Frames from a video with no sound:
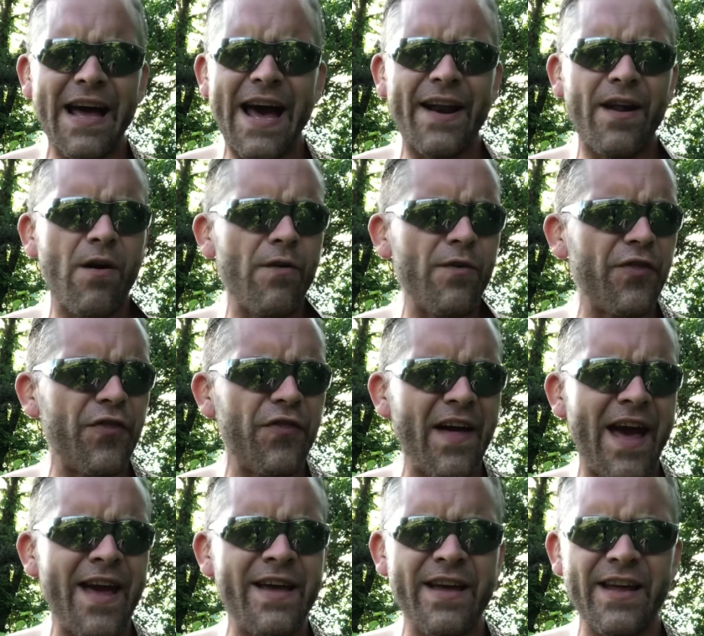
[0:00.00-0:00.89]
I don't
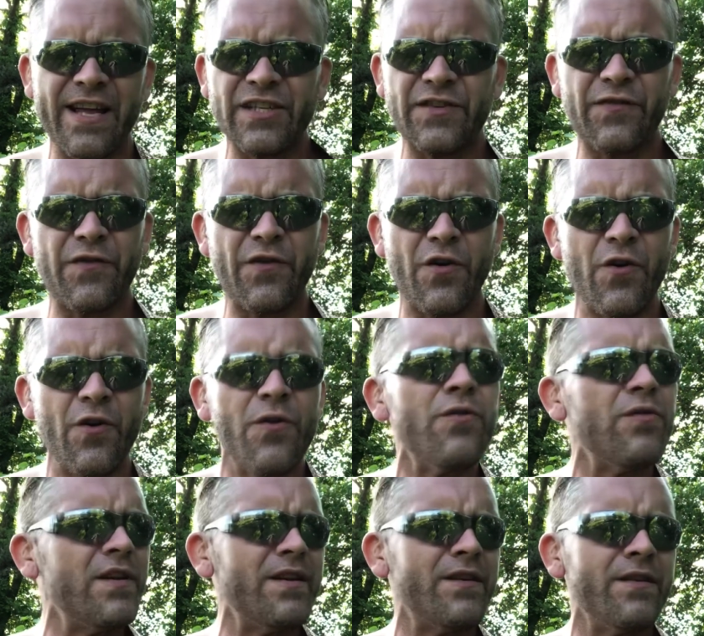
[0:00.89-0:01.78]
think it's
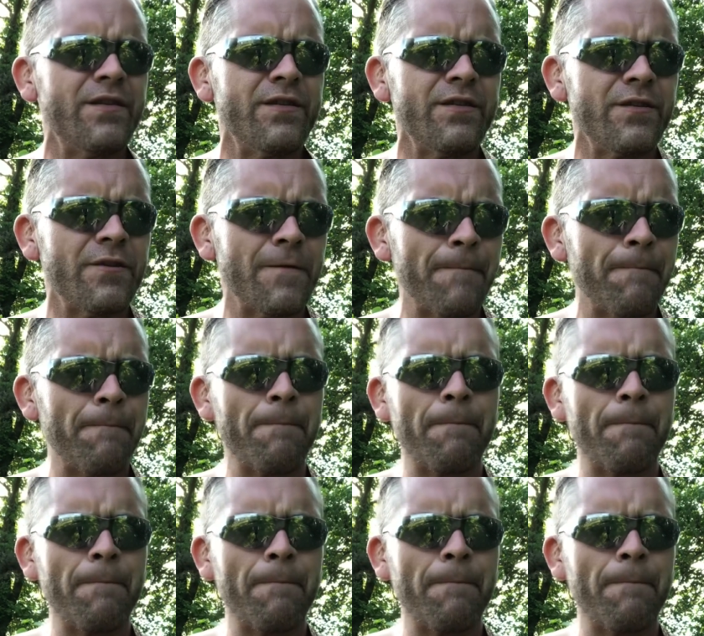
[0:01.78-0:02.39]
foolish.